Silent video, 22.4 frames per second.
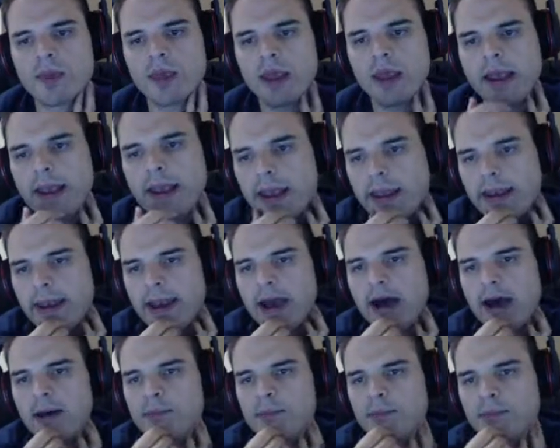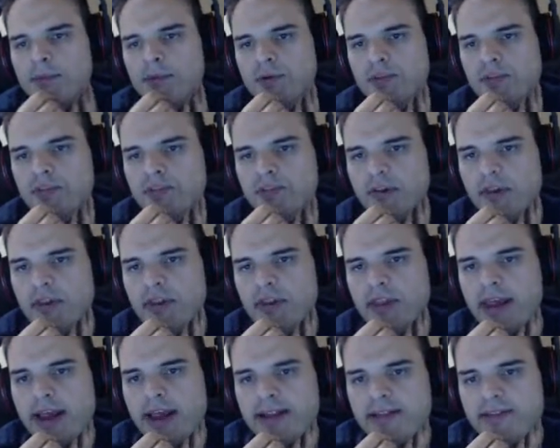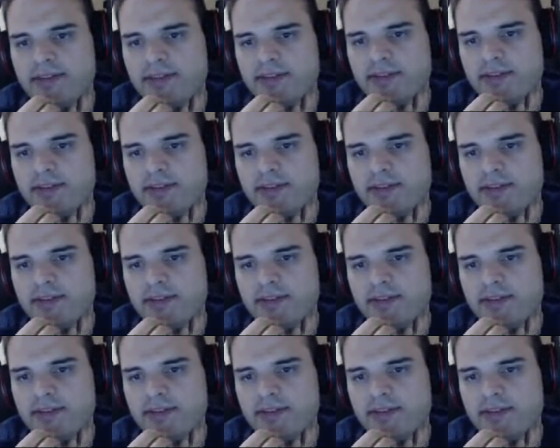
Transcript: Now I'm pretty certain that...